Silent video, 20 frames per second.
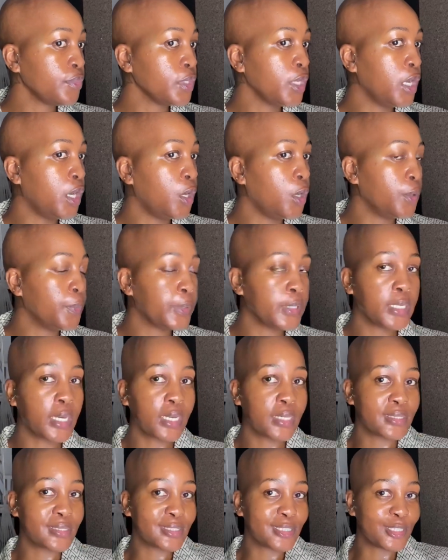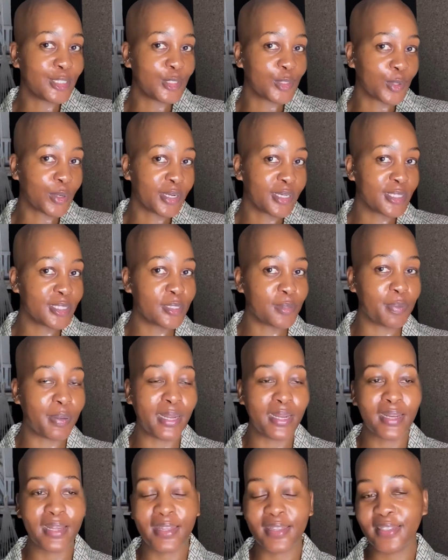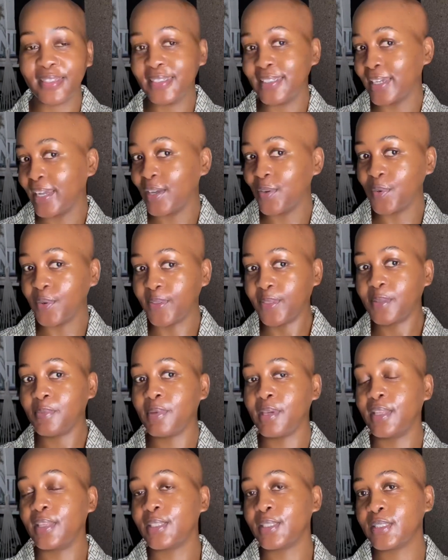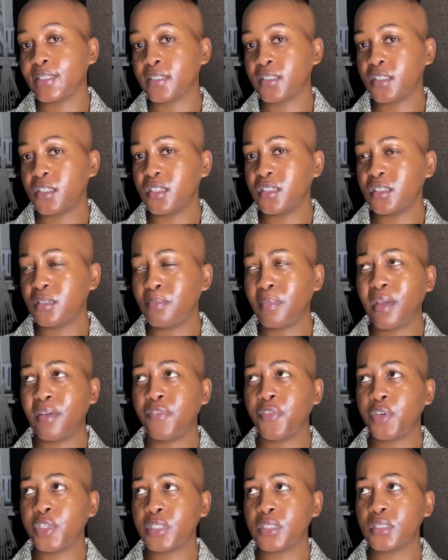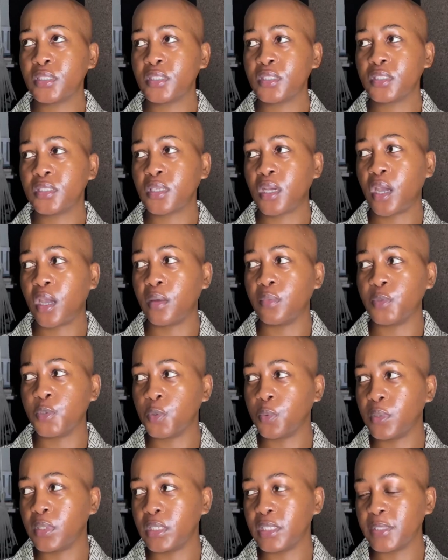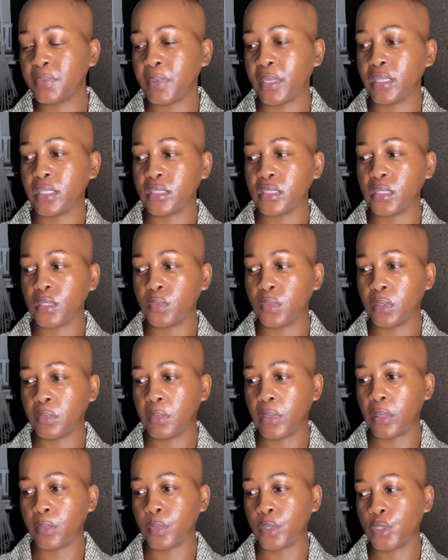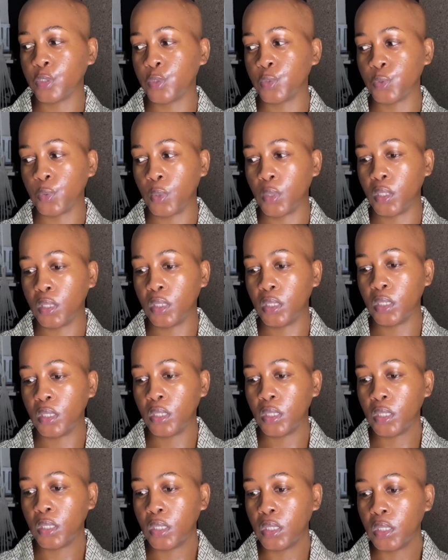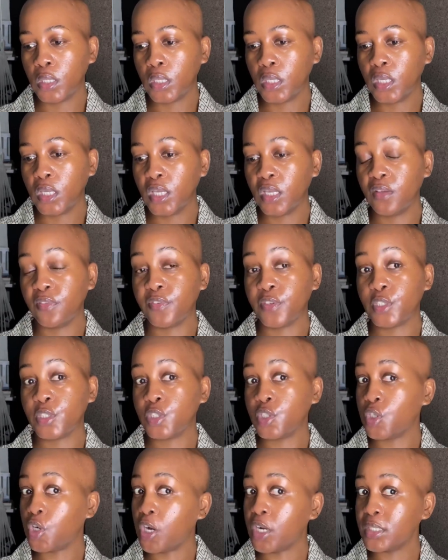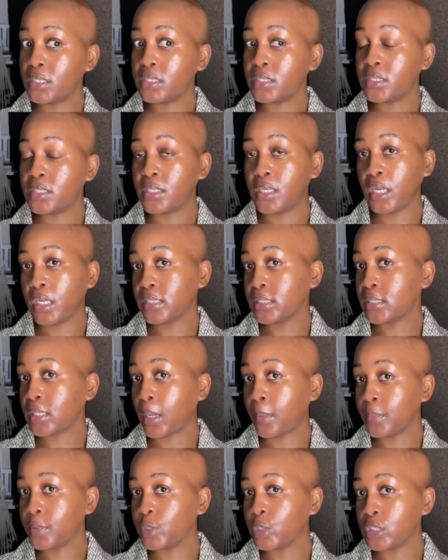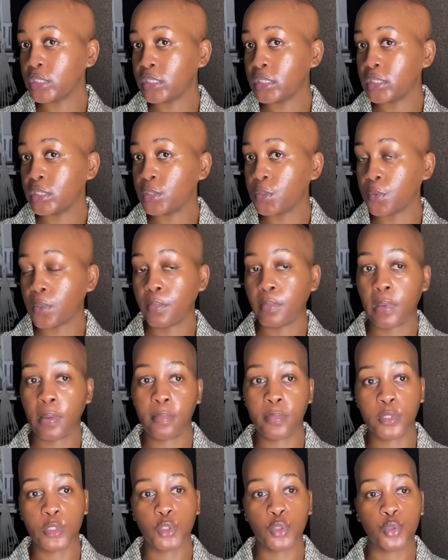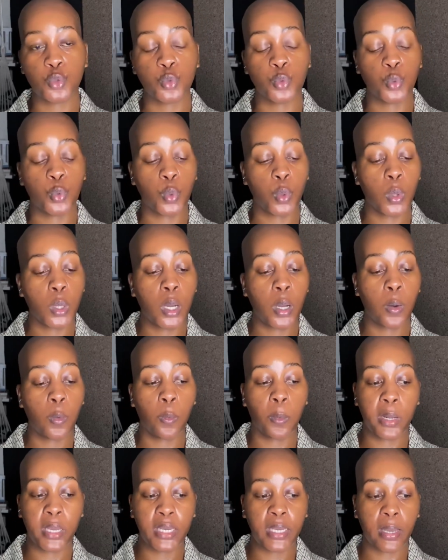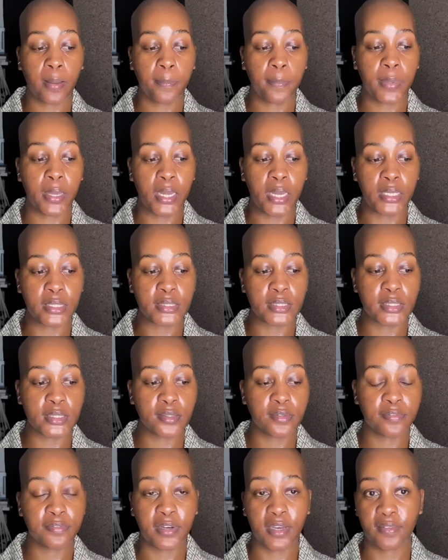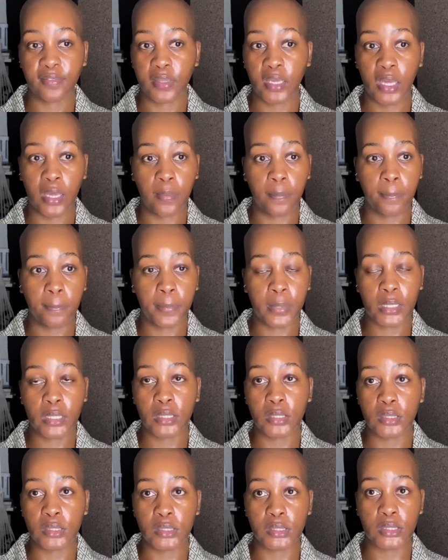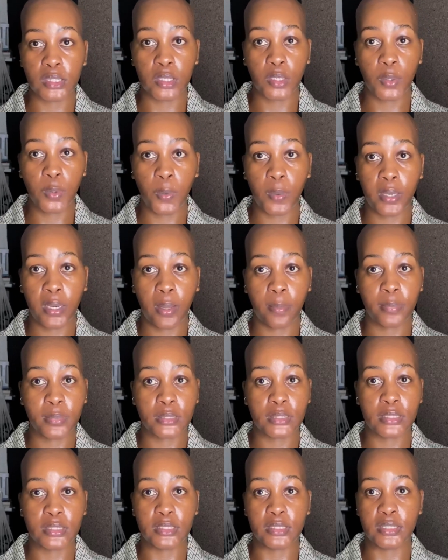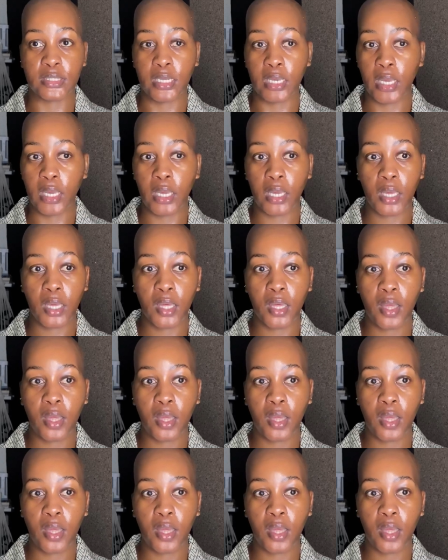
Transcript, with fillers: I hope you guys enjoyed spending the day with me. This isn't my first time doing a spend the day with me. I'm not sure. If it's not, next time I just need to remember to wake up at 5 AM because I don't know what happened to the day.